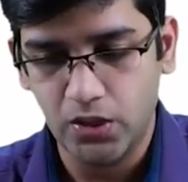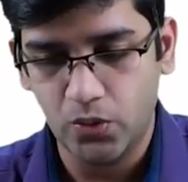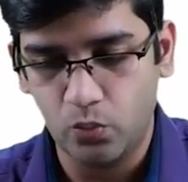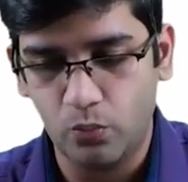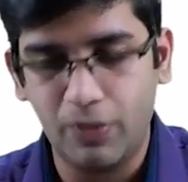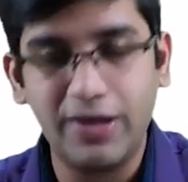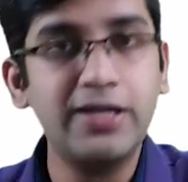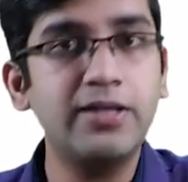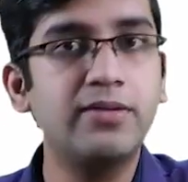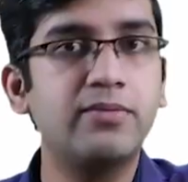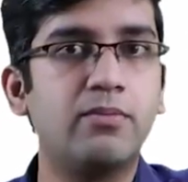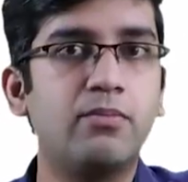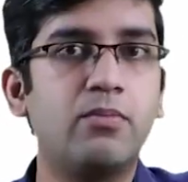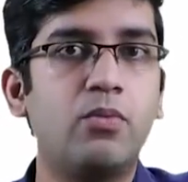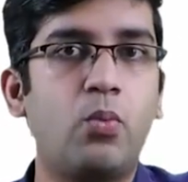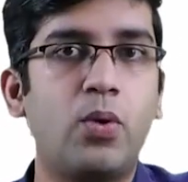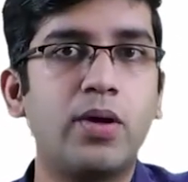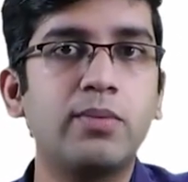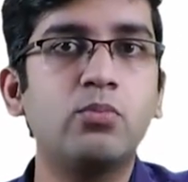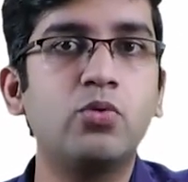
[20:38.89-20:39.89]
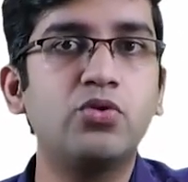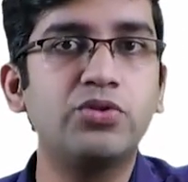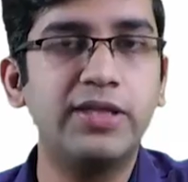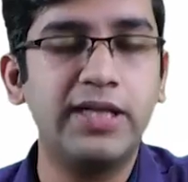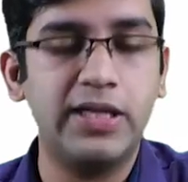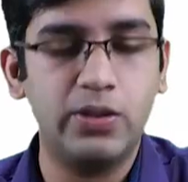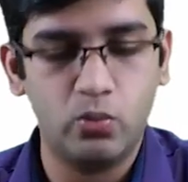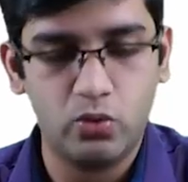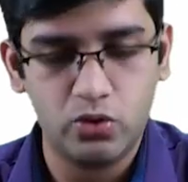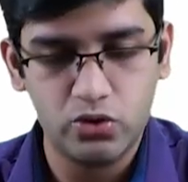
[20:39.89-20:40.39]
one more
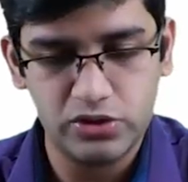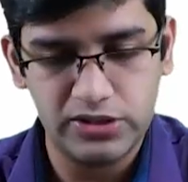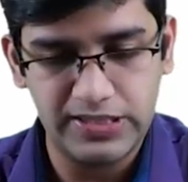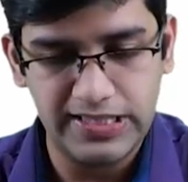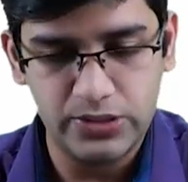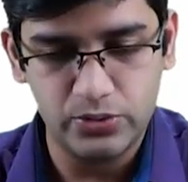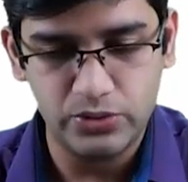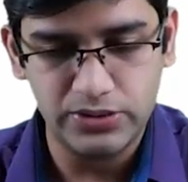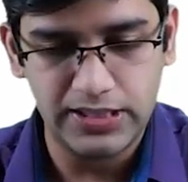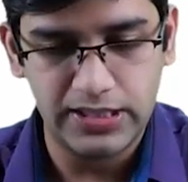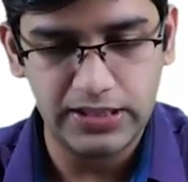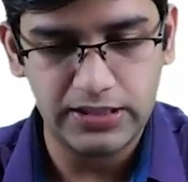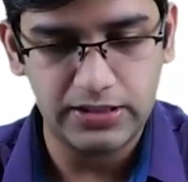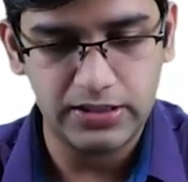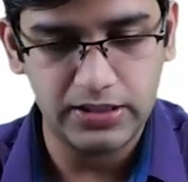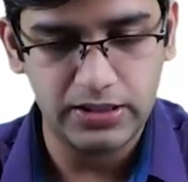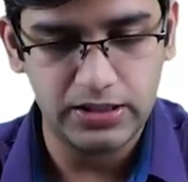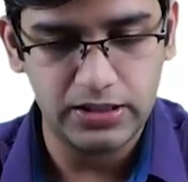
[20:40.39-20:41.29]
thing I want to say is that